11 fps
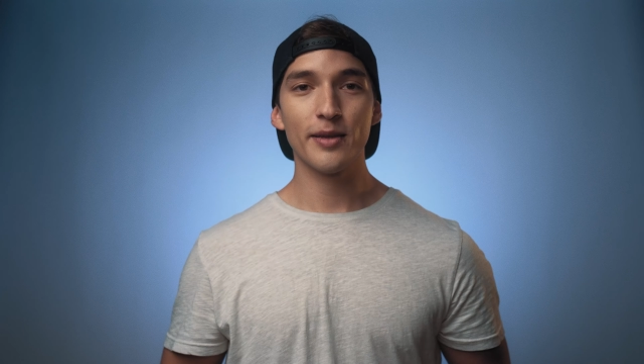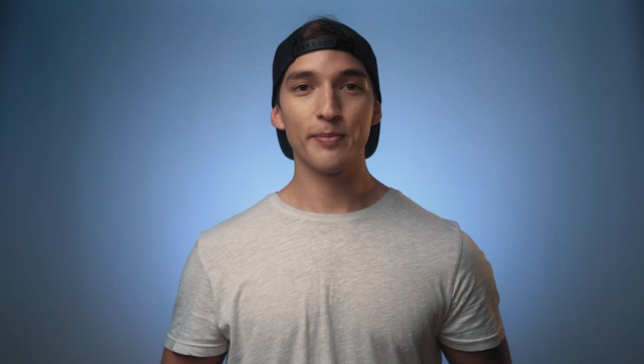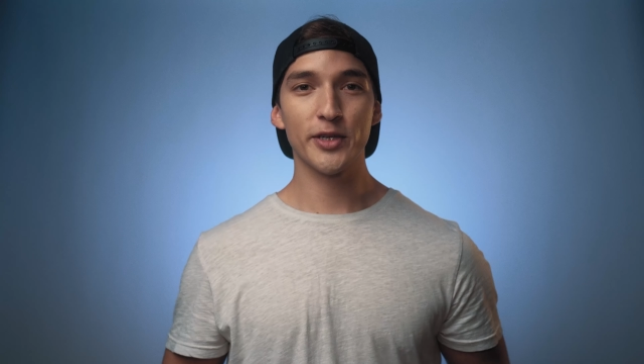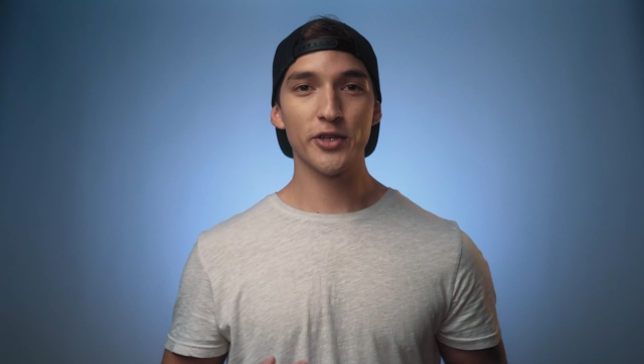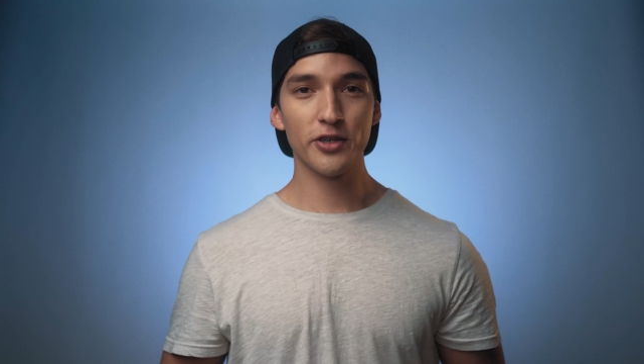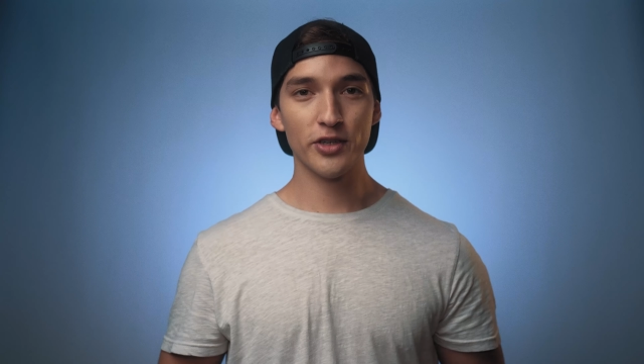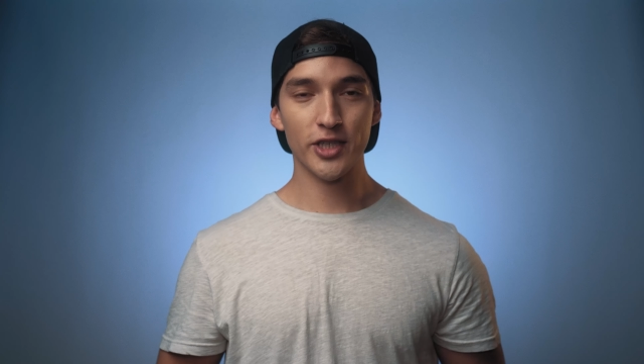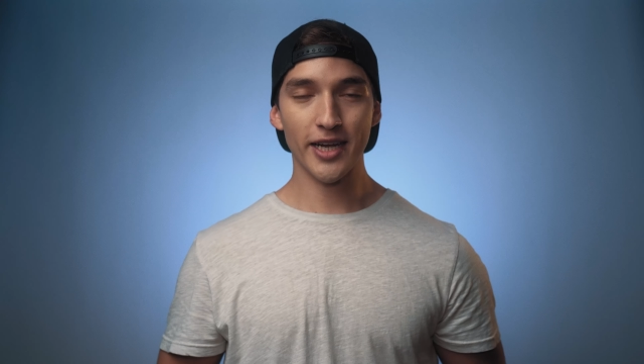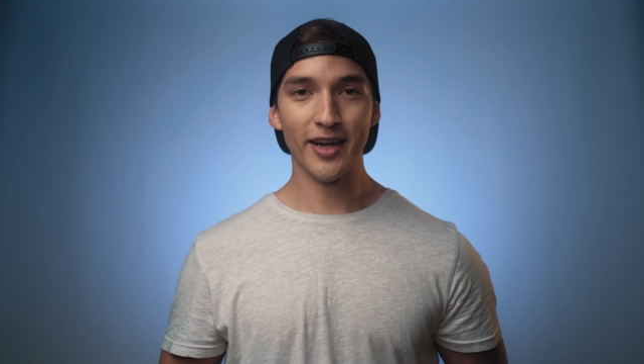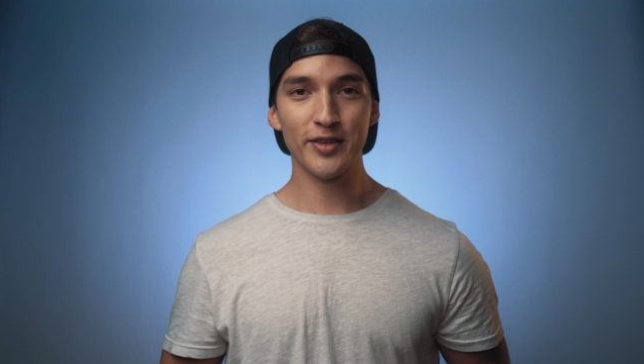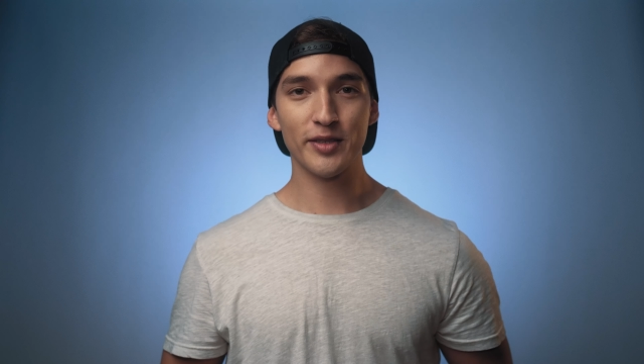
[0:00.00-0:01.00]
be sure to
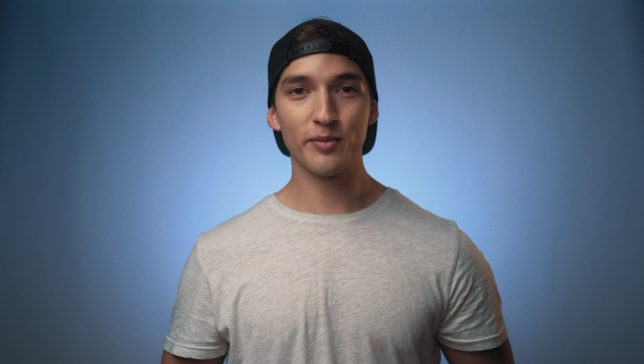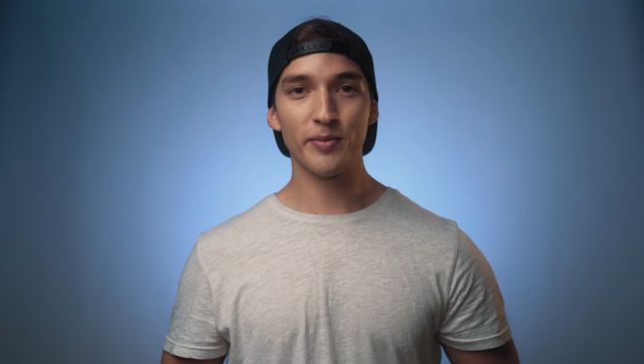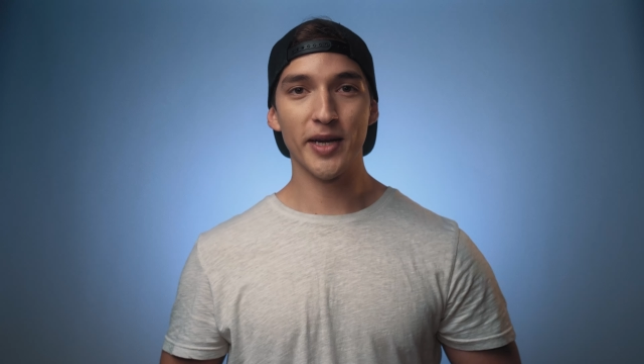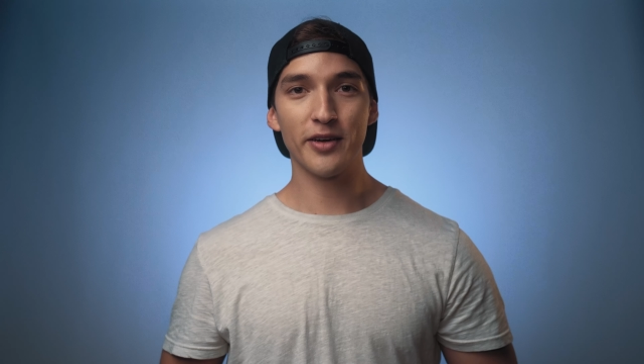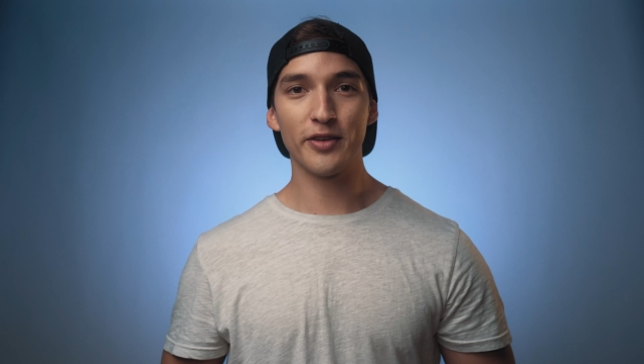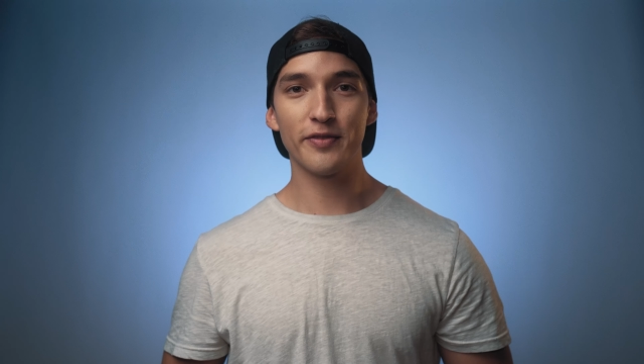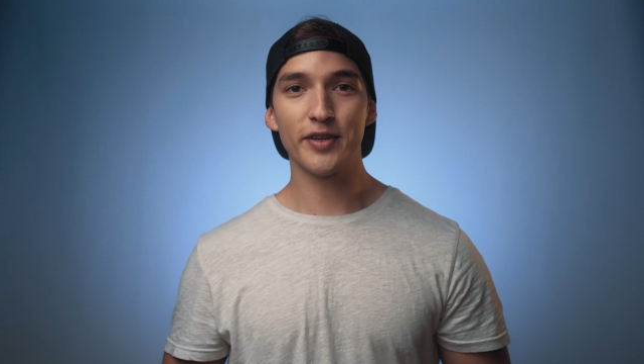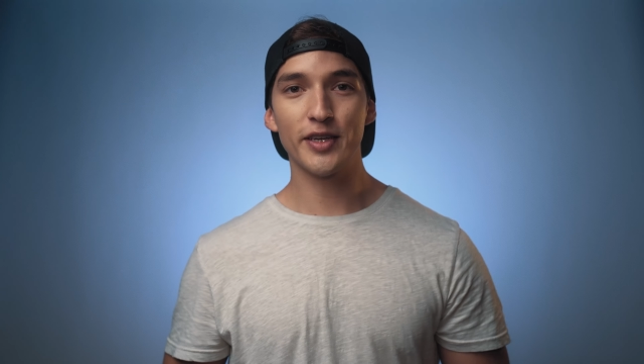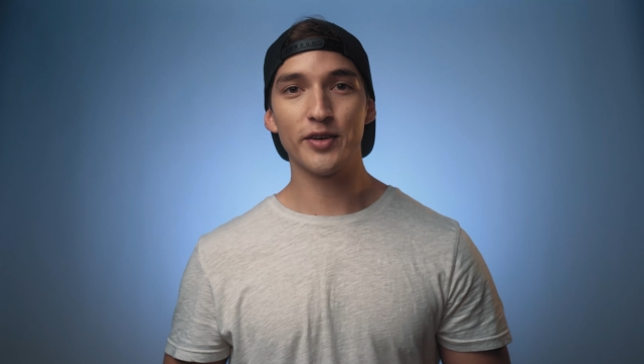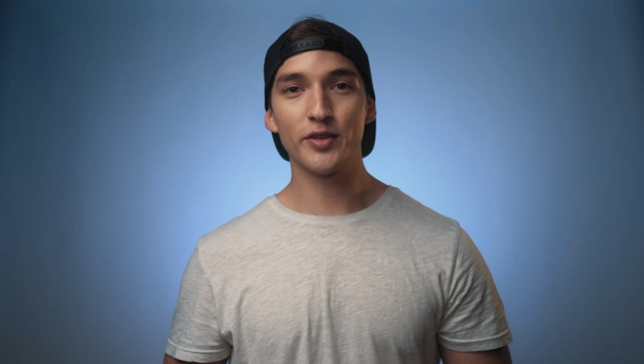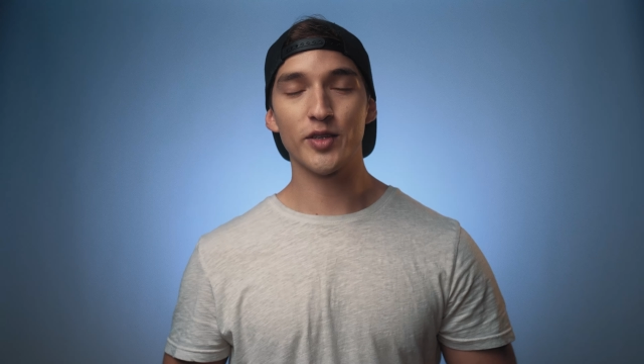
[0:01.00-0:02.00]
check out some of my other
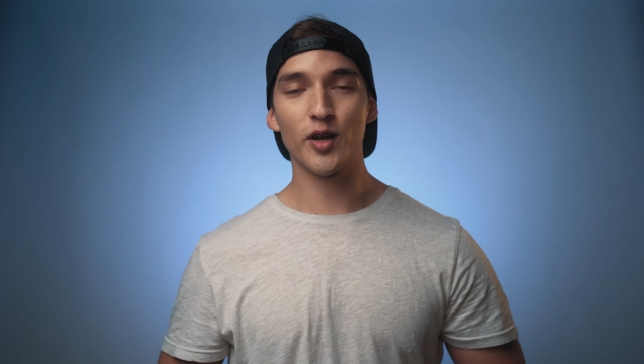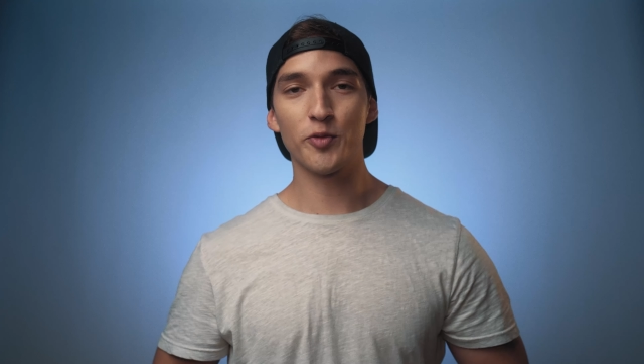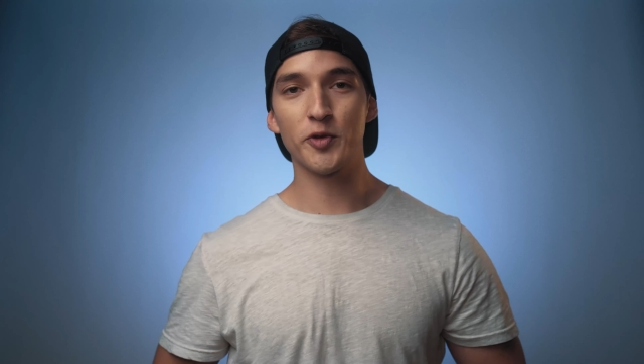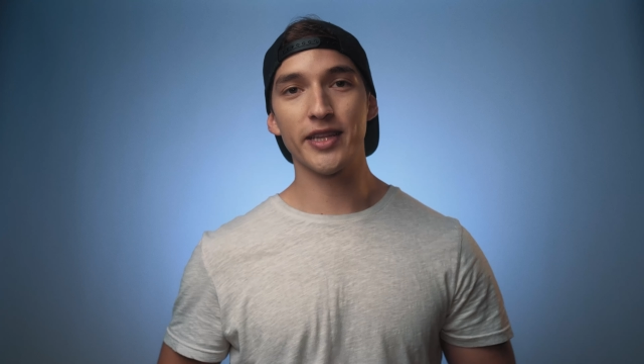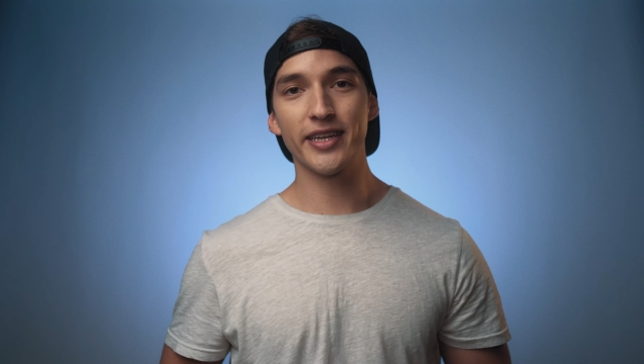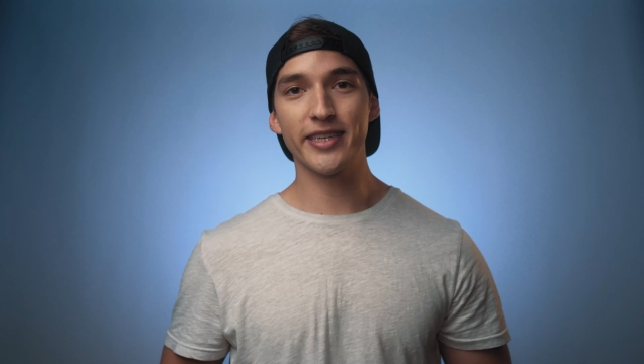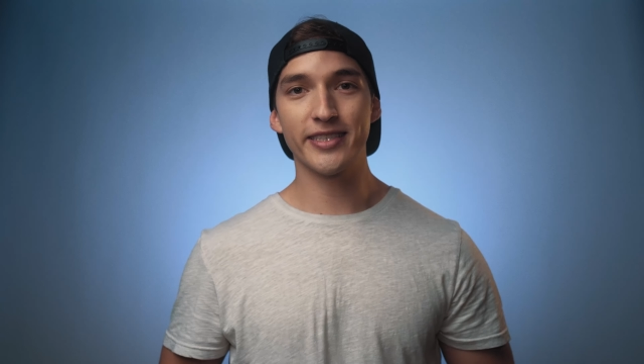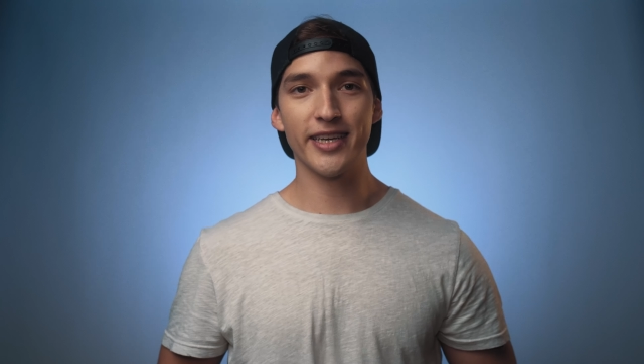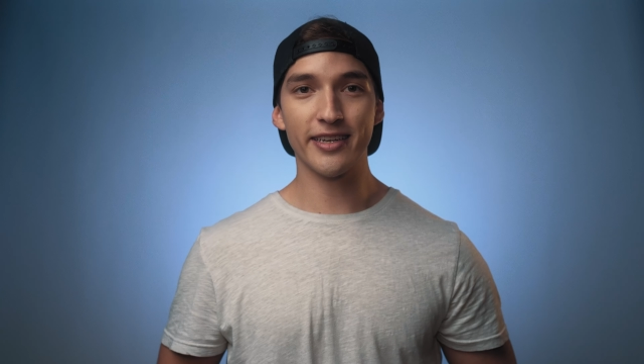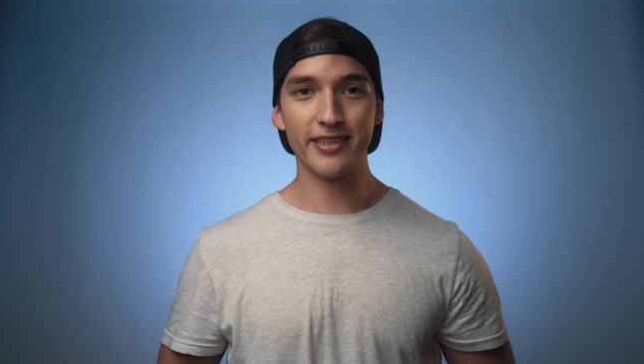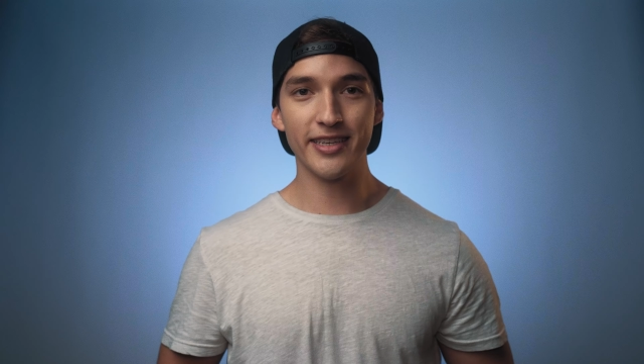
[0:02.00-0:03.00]
videos on related
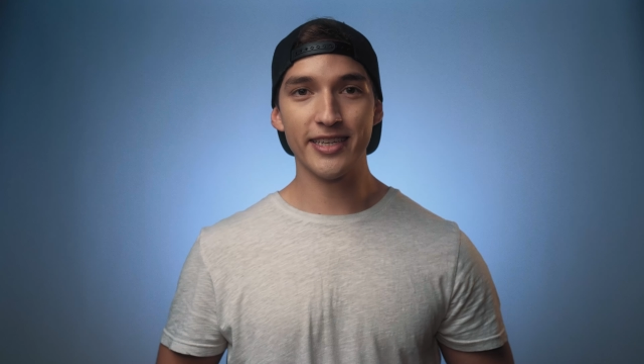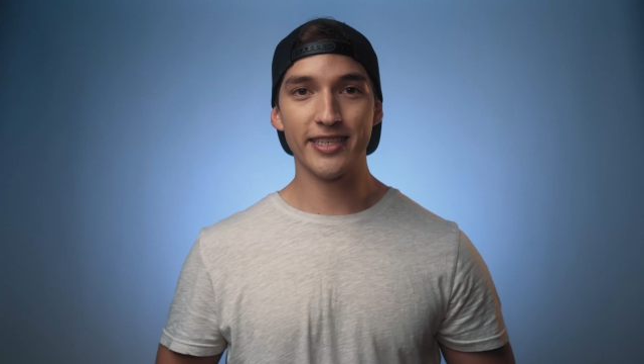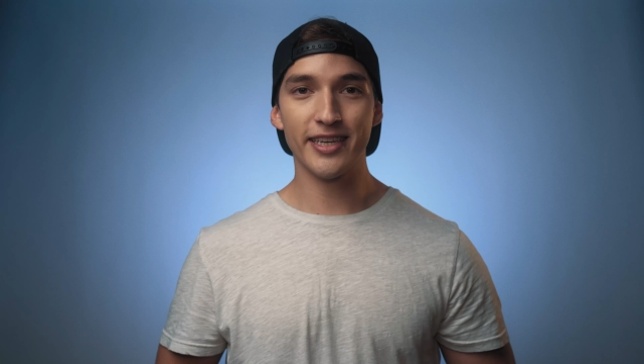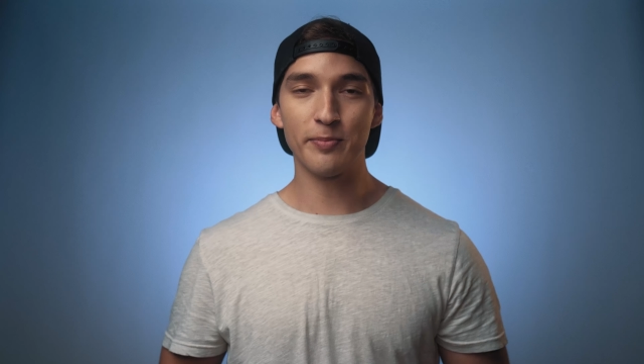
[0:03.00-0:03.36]
techniques,